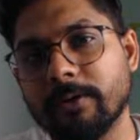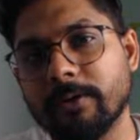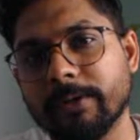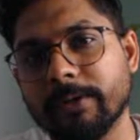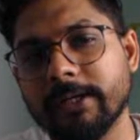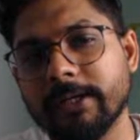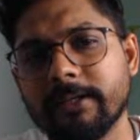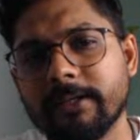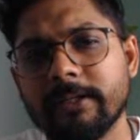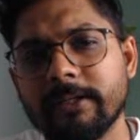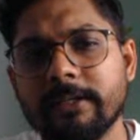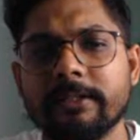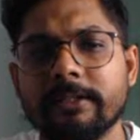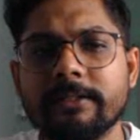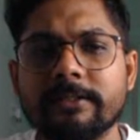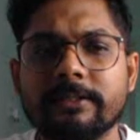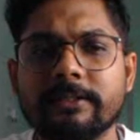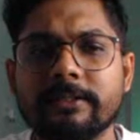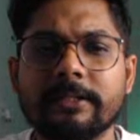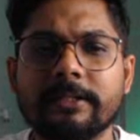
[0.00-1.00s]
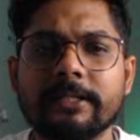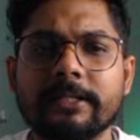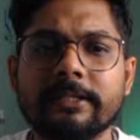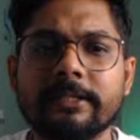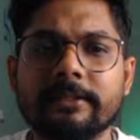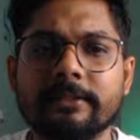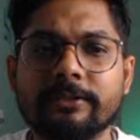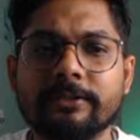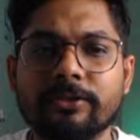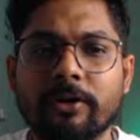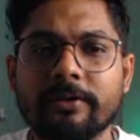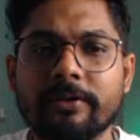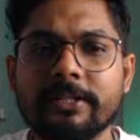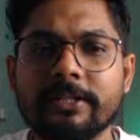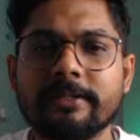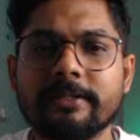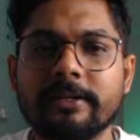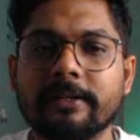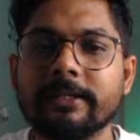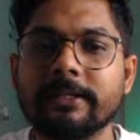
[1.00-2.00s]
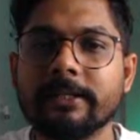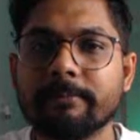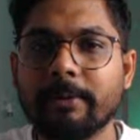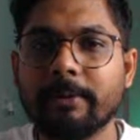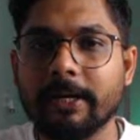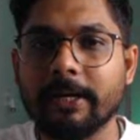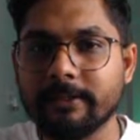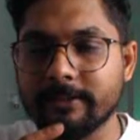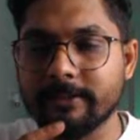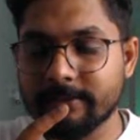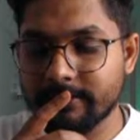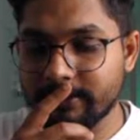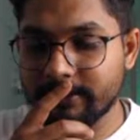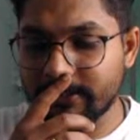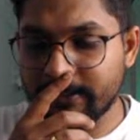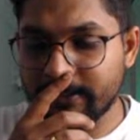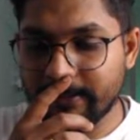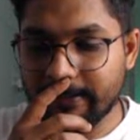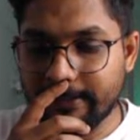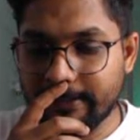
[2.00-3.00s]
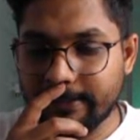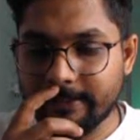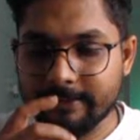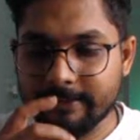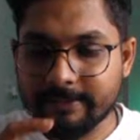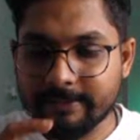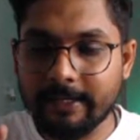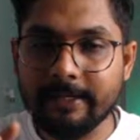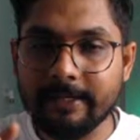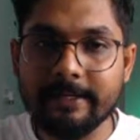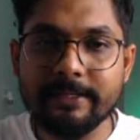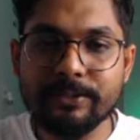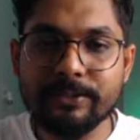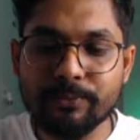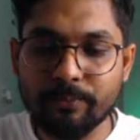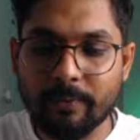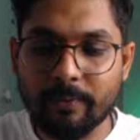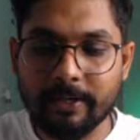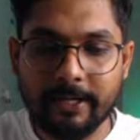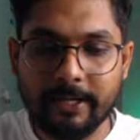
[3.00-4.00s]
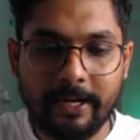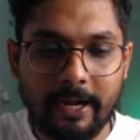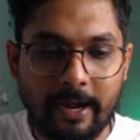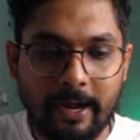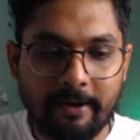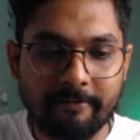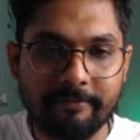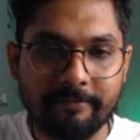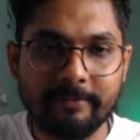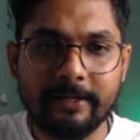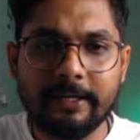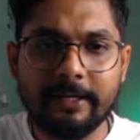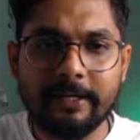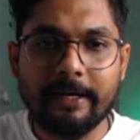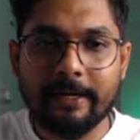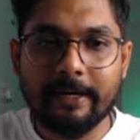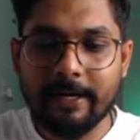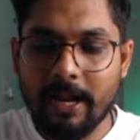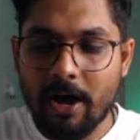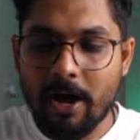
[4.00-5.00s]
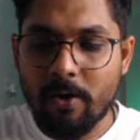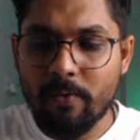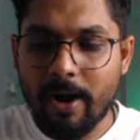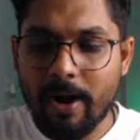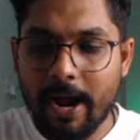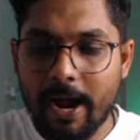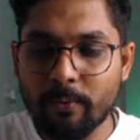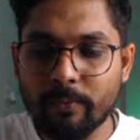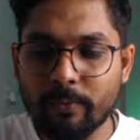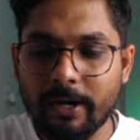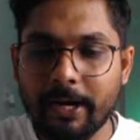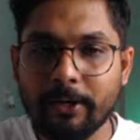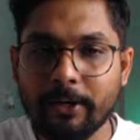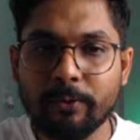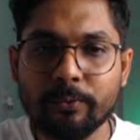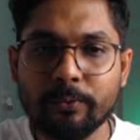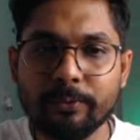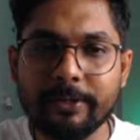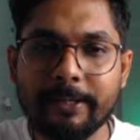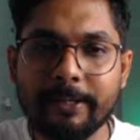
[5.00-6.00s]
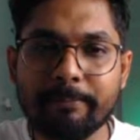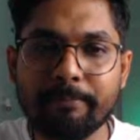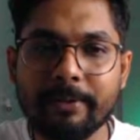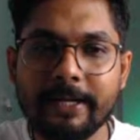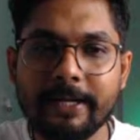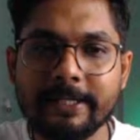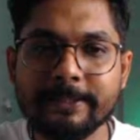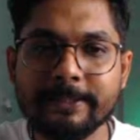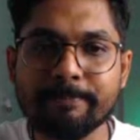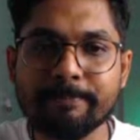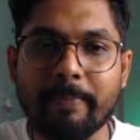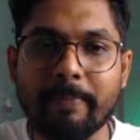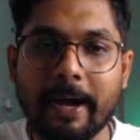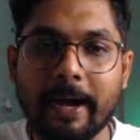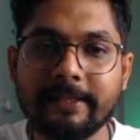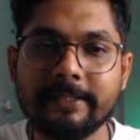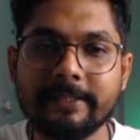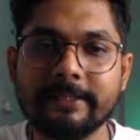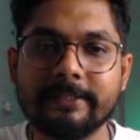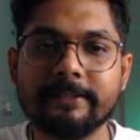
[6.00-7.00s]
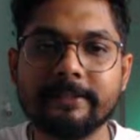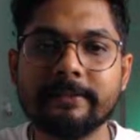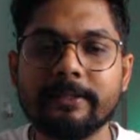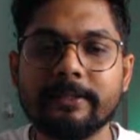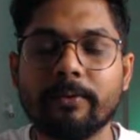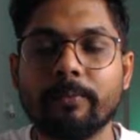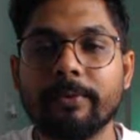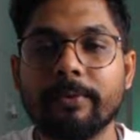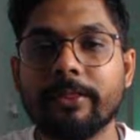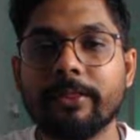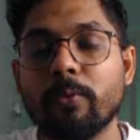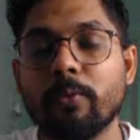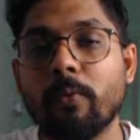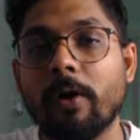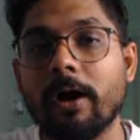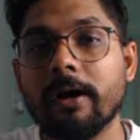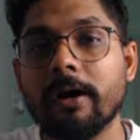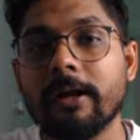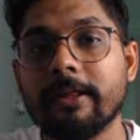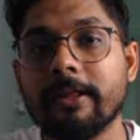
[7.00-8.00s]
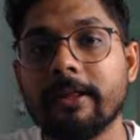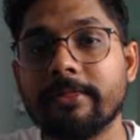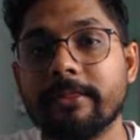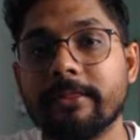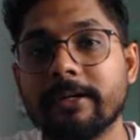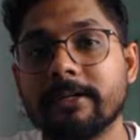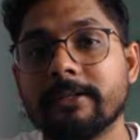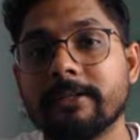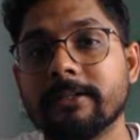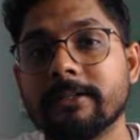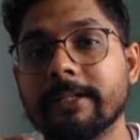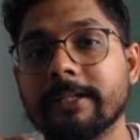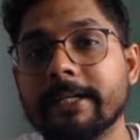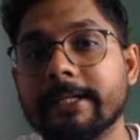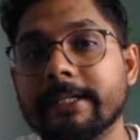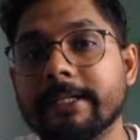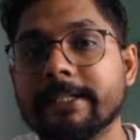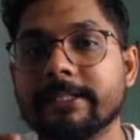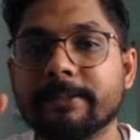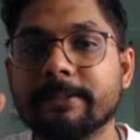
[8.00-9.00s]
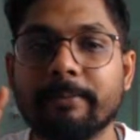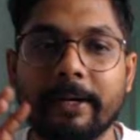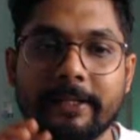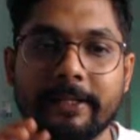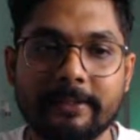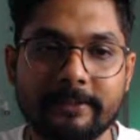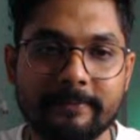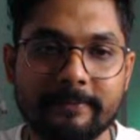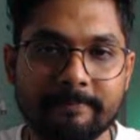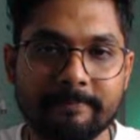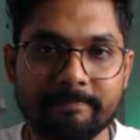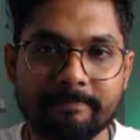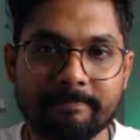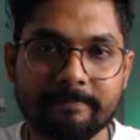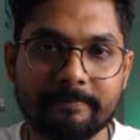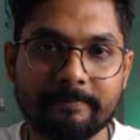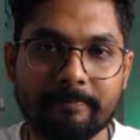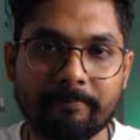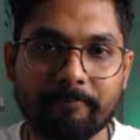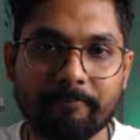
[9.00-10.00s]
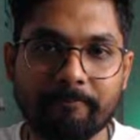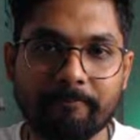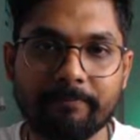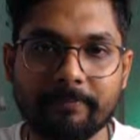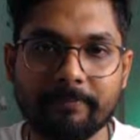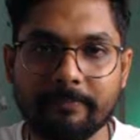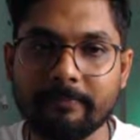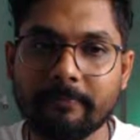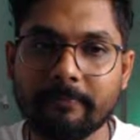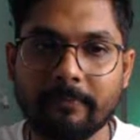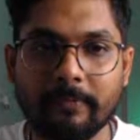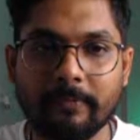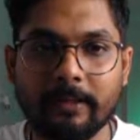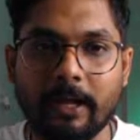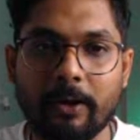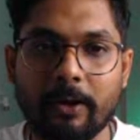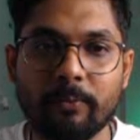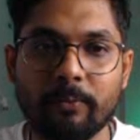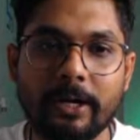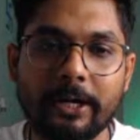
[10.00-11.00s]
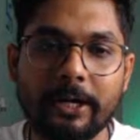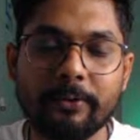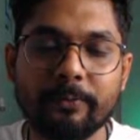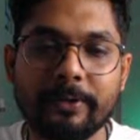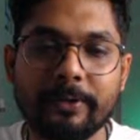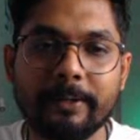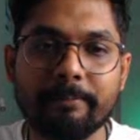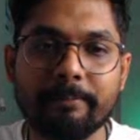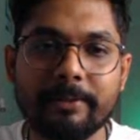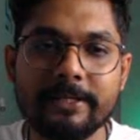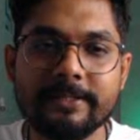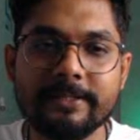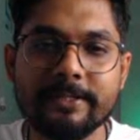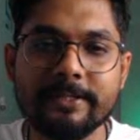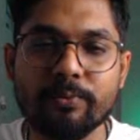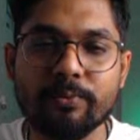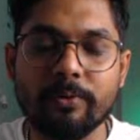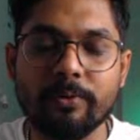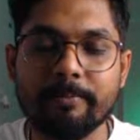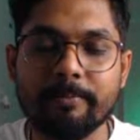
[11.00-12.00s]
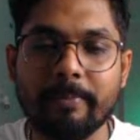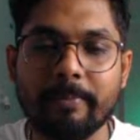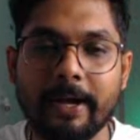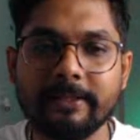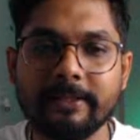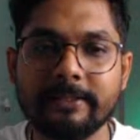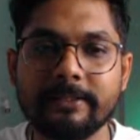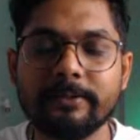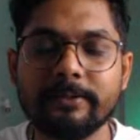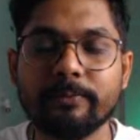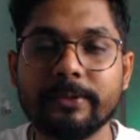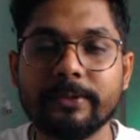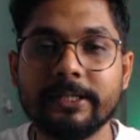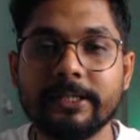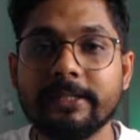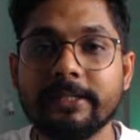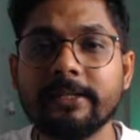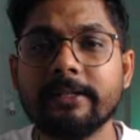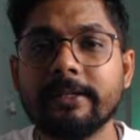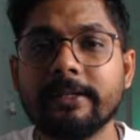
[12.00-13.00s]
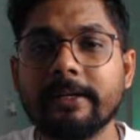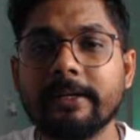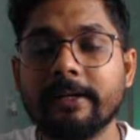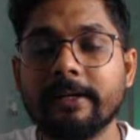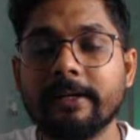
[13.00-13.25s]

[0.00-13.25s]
Okay, John is learning Python is the sentence what I have. Now I would like to replace Python with the word the latest Python. I would like to replace this word Python with the